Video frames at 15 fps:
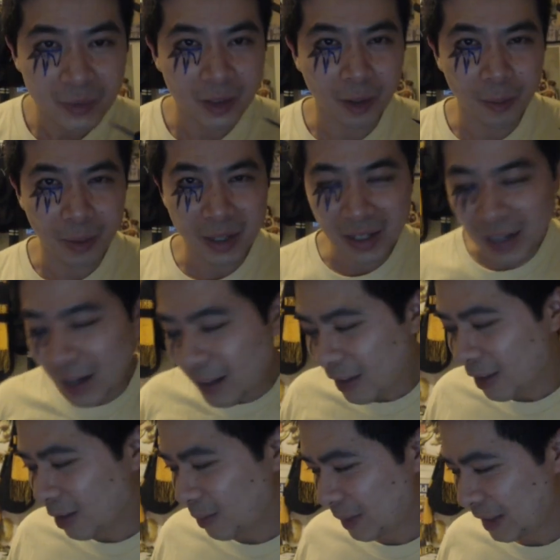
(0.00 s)
so I'm going to colour
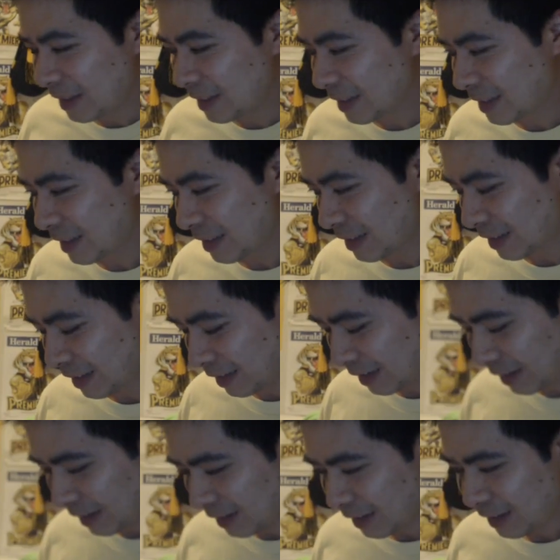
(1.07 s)
them in.
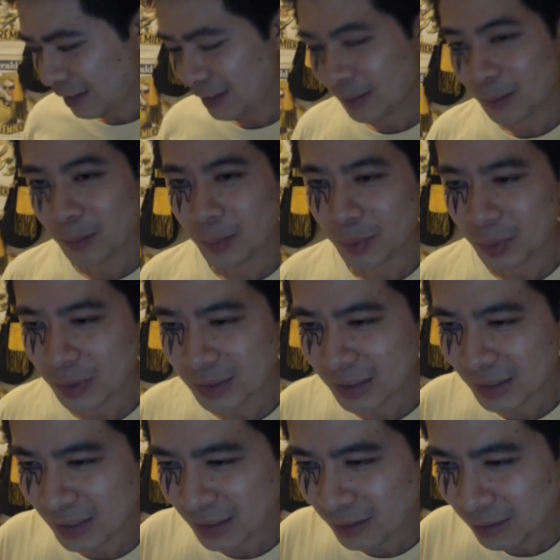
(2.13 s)
Pause it
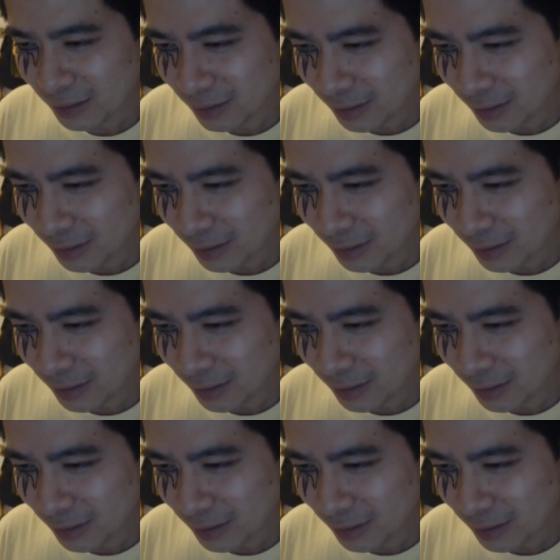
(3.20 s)
again.